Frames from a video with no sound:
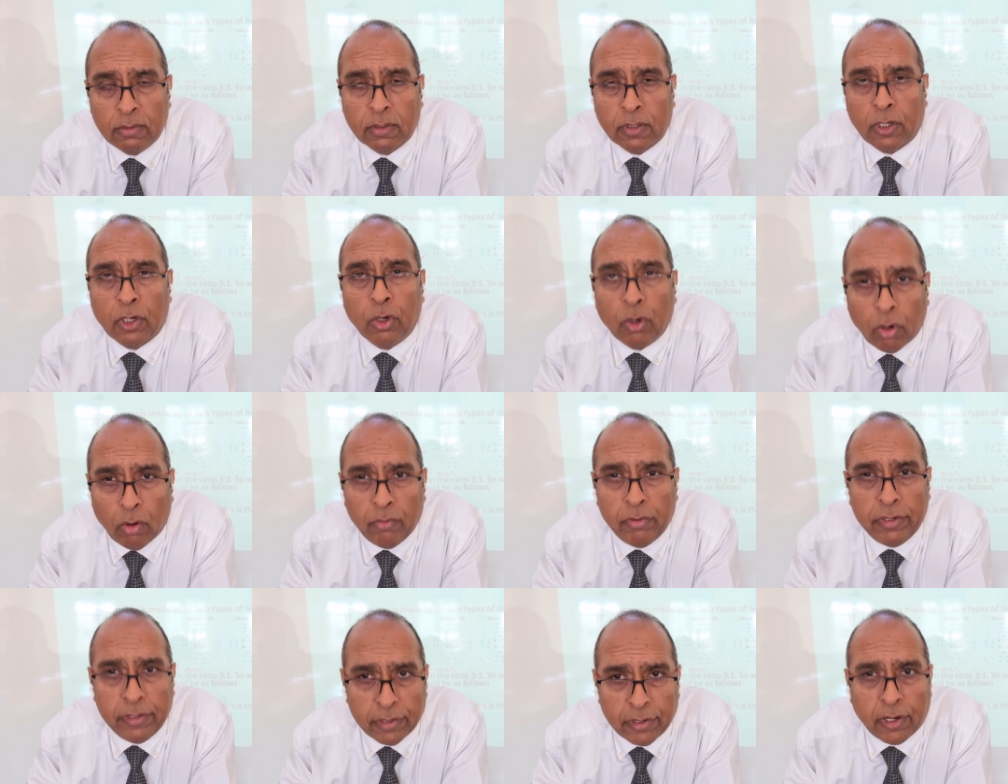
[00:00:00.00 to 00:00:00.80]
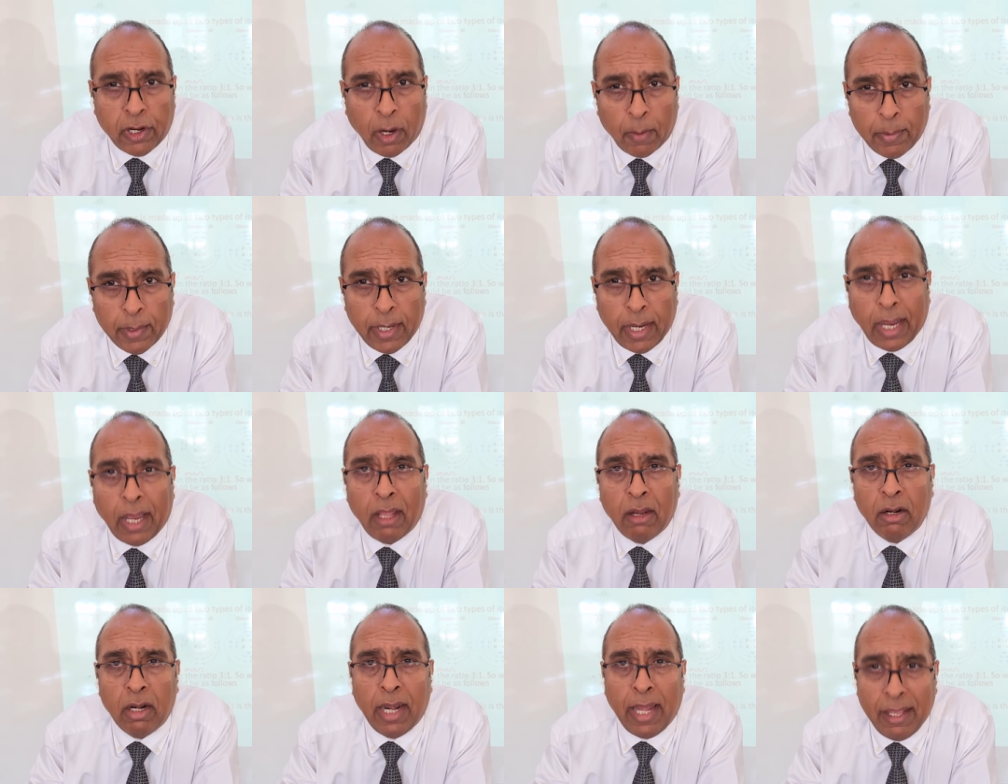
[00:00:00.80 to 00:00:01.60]
chlorine and copper, are
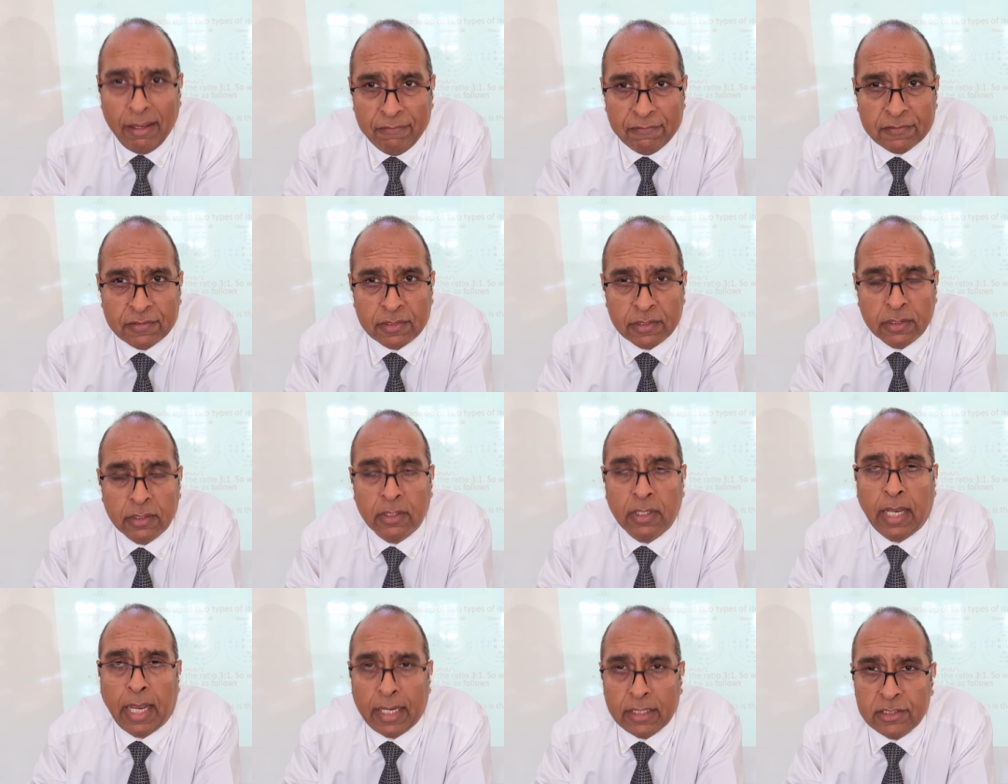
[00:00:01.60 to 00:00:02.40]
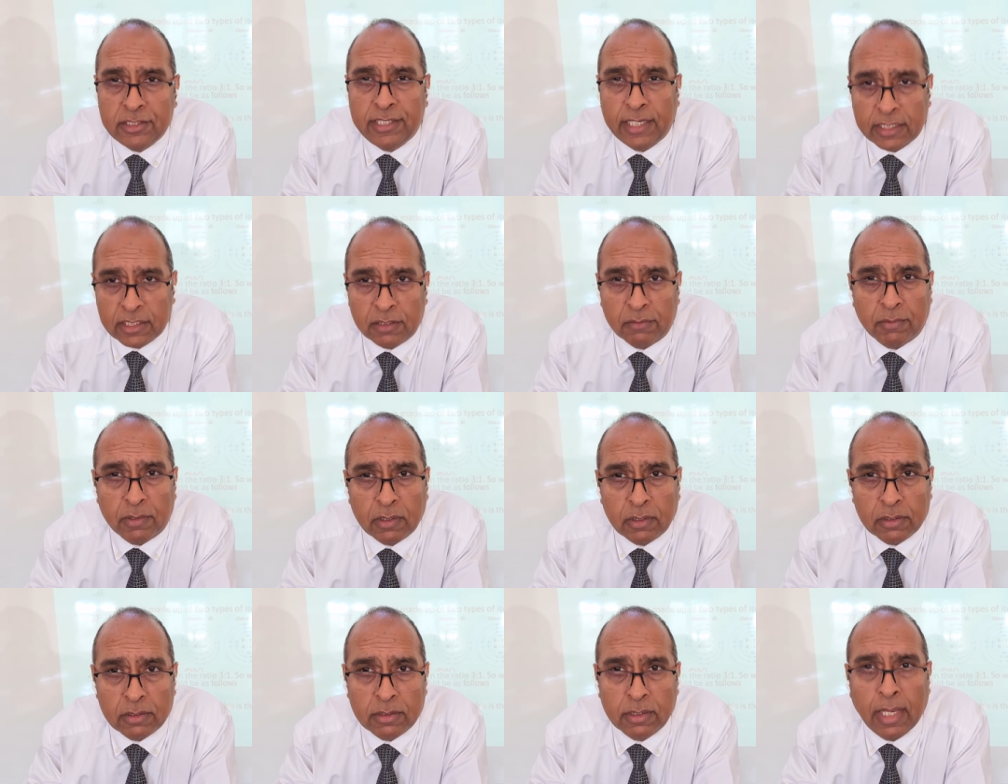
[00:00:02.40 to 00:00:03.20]
left as
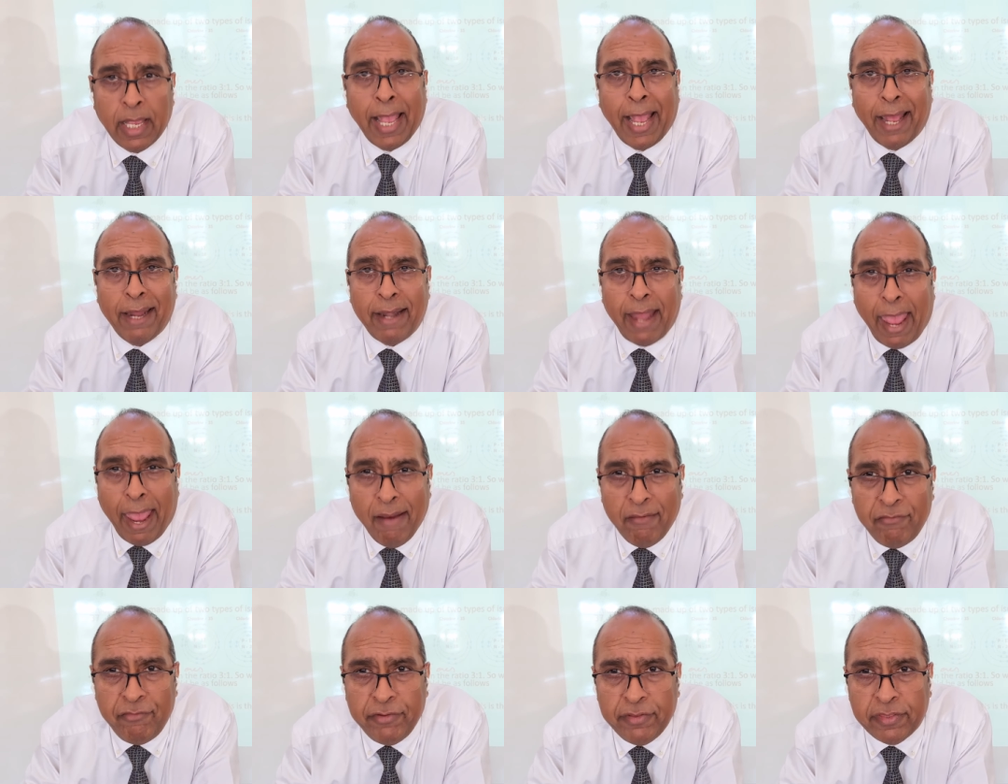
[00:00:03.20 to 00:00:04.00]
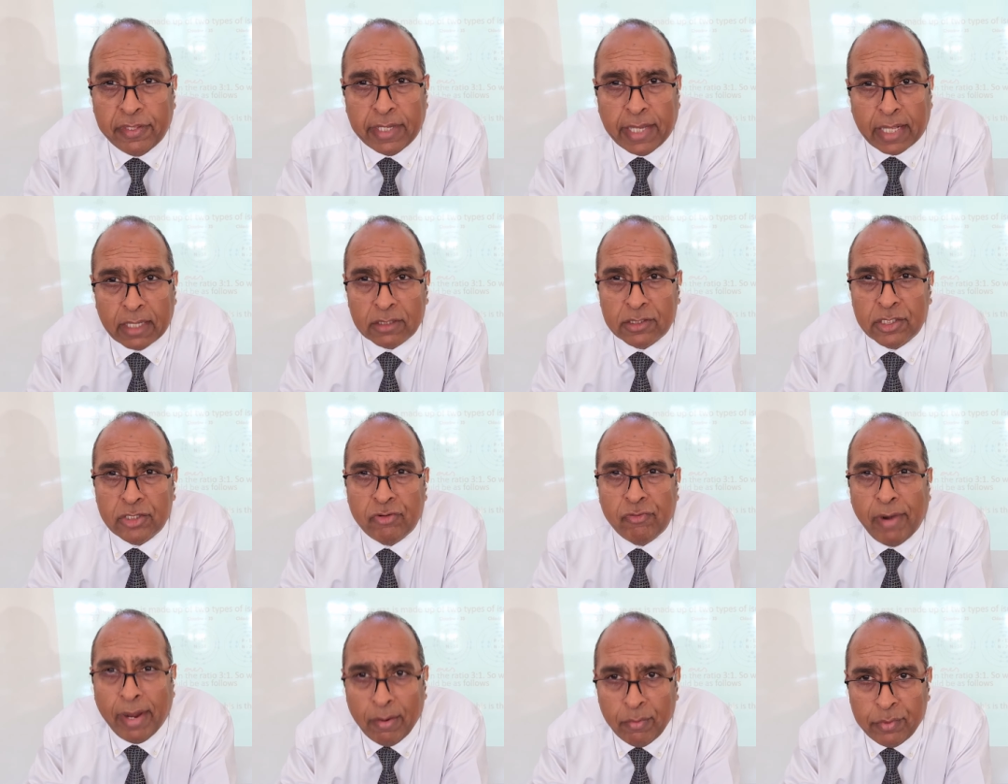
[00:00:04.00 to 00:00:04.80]
decimals and everything else is
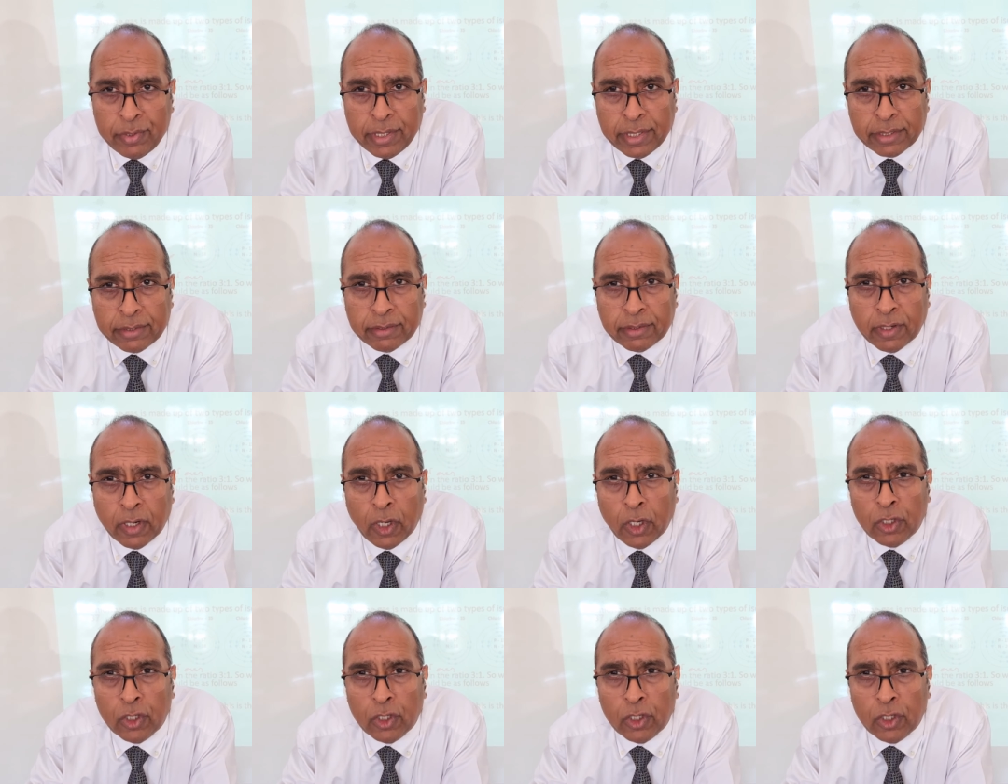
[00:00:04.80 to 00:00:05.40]
rounded.